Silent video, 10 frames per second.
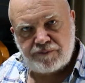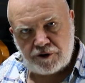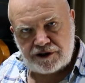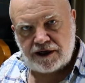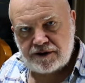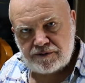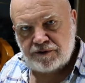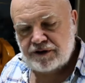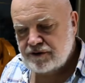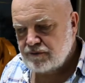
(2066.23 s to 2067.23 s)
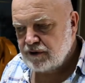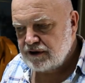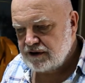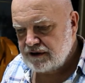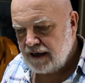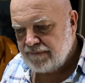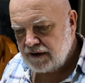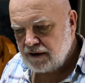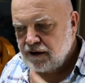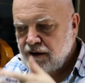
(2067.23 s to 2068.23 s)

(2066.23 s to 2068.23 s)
project which is having